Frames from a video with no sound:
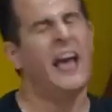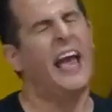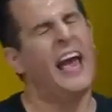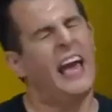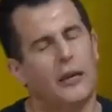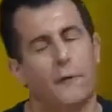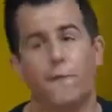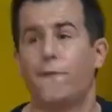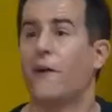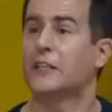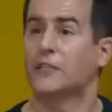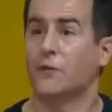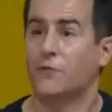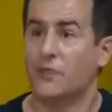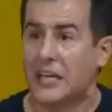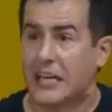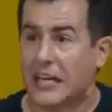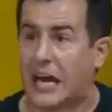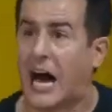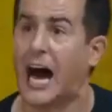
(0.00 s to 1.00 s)
and
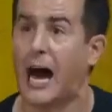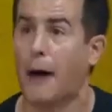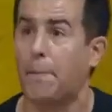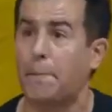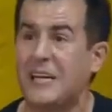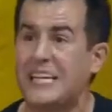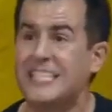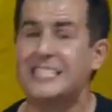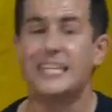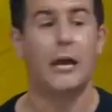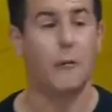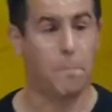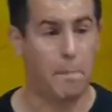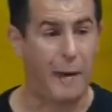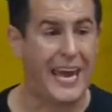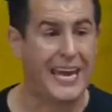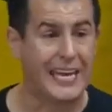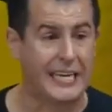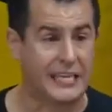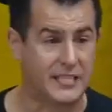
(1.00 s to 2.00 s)
effectively copies and
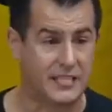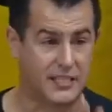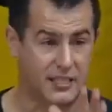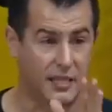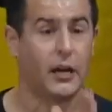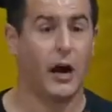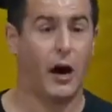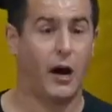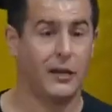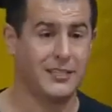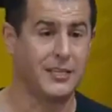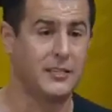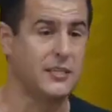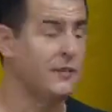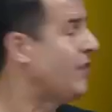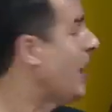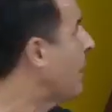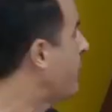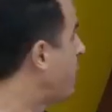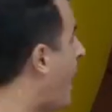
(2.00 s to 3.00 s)
pastes the contents of
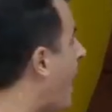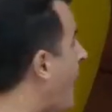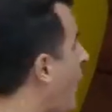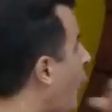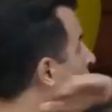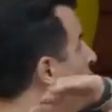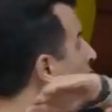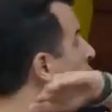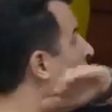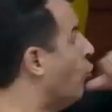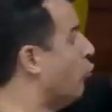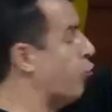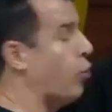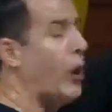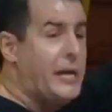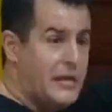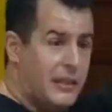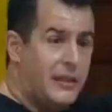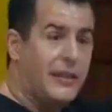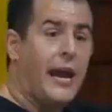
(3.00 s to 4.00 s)
that file
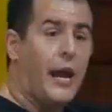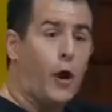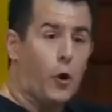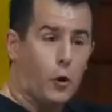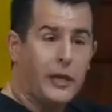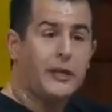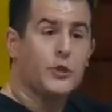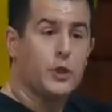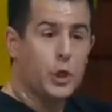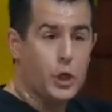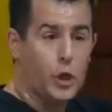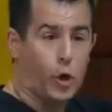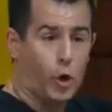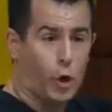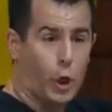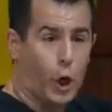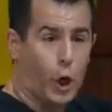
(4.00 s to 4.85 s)
right there into your